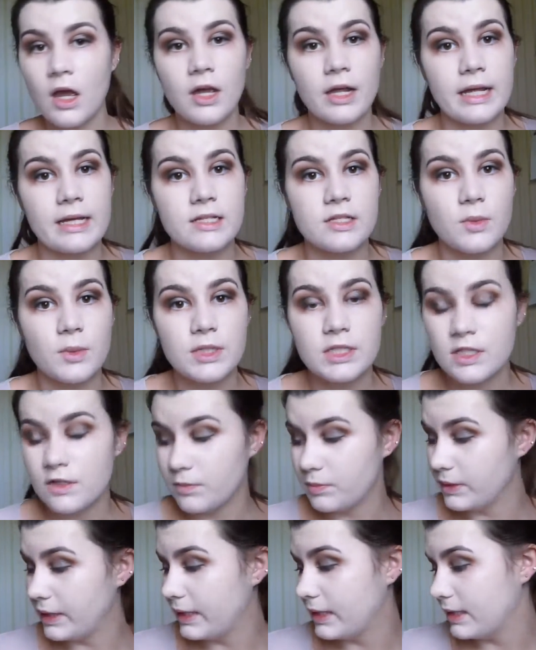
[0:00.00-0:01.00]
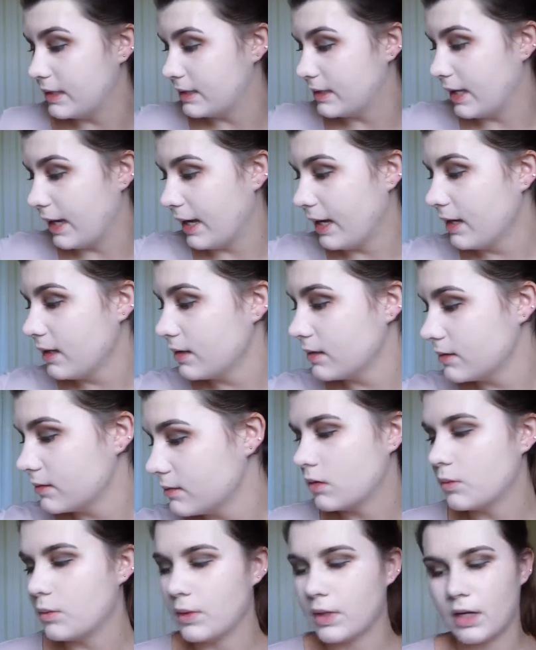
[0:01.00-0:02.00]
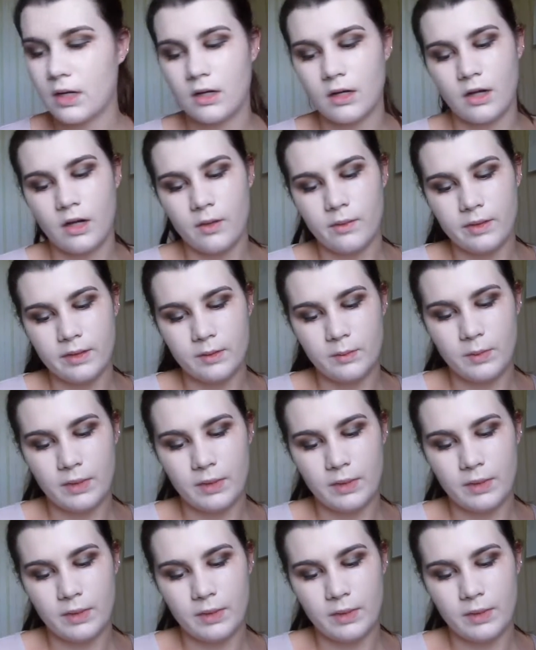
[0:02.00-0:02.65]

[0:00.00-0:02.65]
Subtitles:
Okay, so once you've blended that, we're going to go in